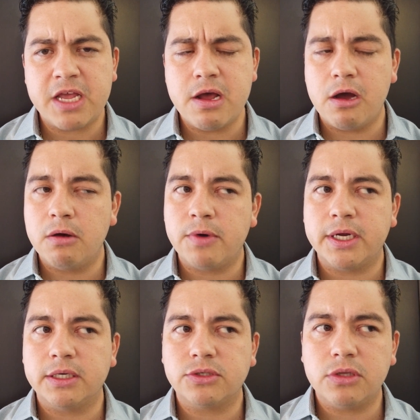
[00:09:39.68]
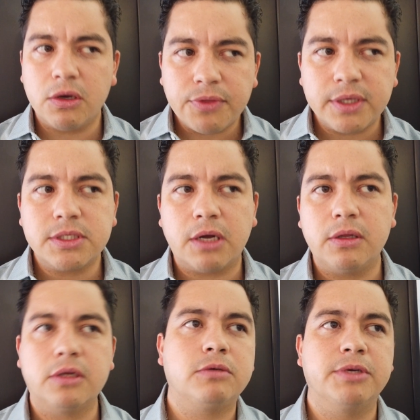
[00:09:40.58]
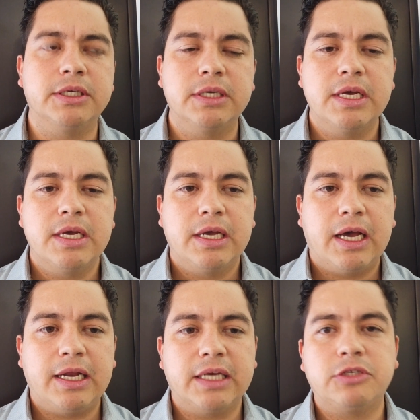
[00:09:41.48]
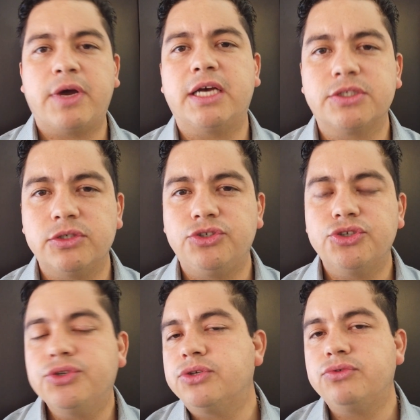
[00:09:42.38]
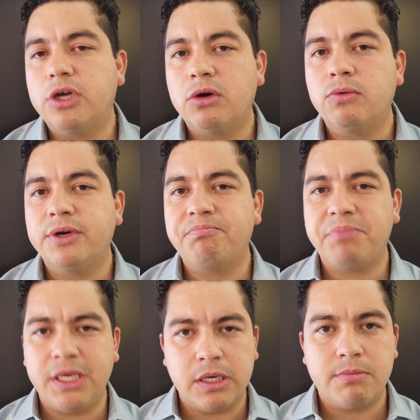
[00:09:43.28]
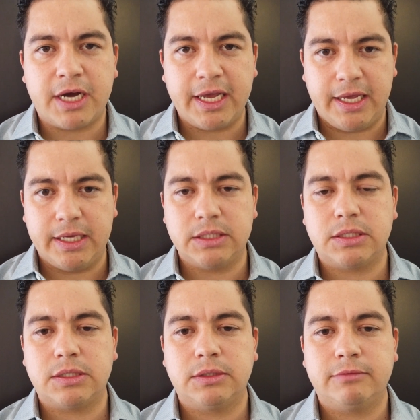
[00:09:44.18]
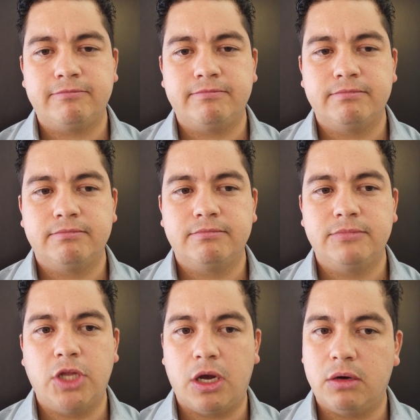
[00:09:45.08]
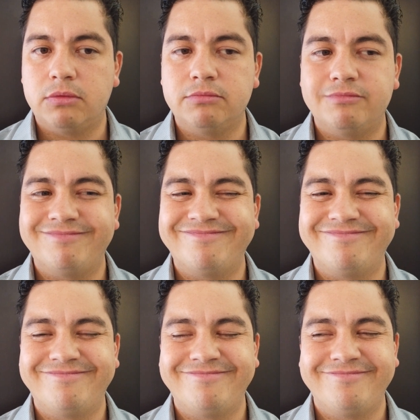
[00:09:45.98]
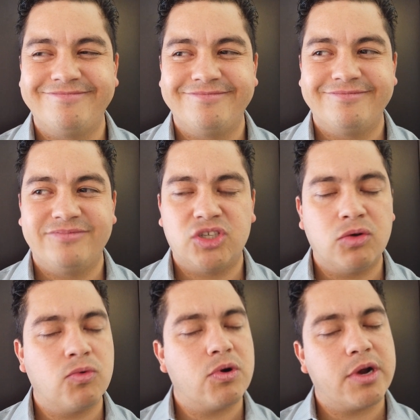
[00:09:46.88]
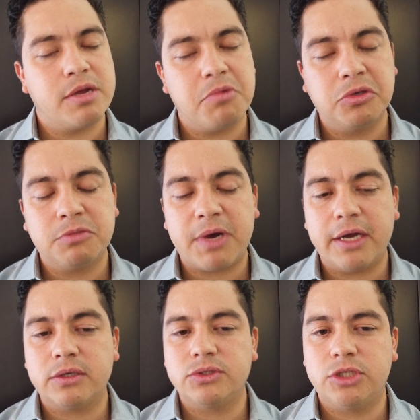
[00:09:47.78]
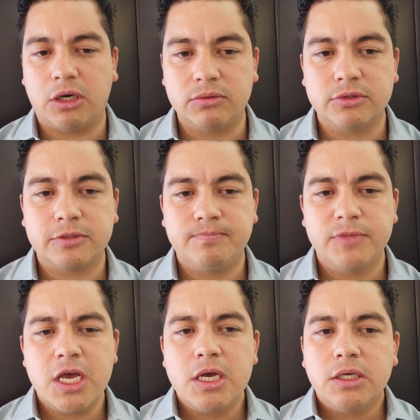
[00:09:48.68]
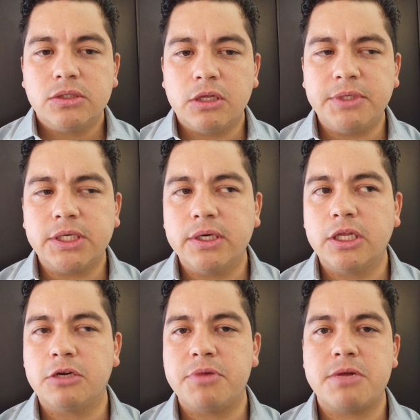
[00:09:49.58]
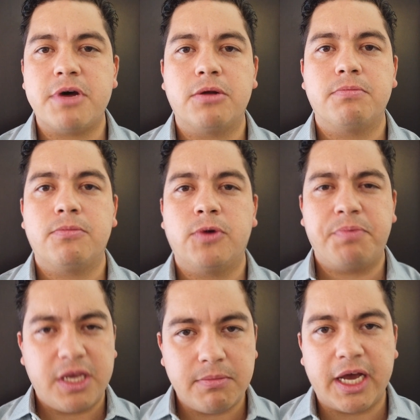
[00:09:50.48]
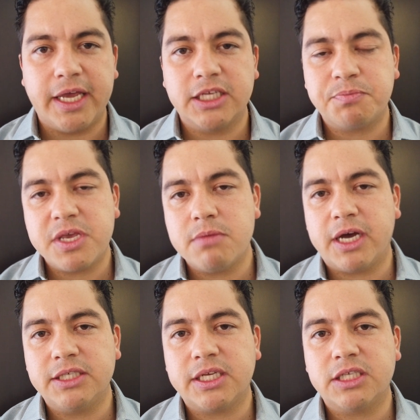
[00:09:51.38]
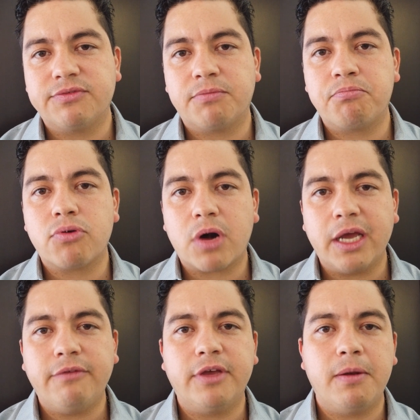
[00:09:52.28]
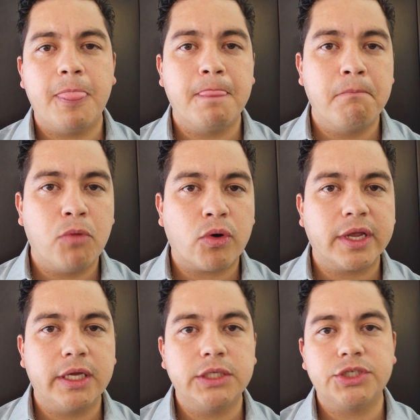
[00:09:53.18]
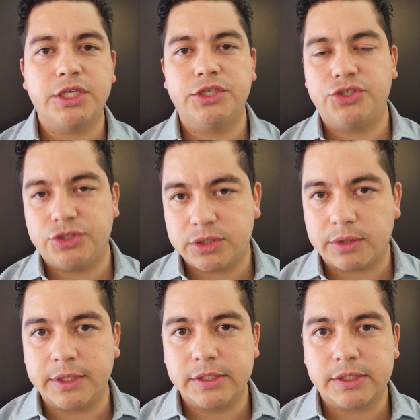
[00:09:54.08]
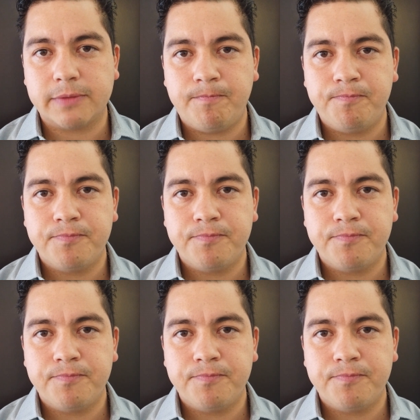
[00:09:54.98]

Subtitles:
Now, I want to slow things down a little bit. I'd like to ask you, do you know what PMI is? No? Don't worry, most buyers don't. So let me tell you a little bit about what PMI is. PMI stands for Private Mortgage Insurance.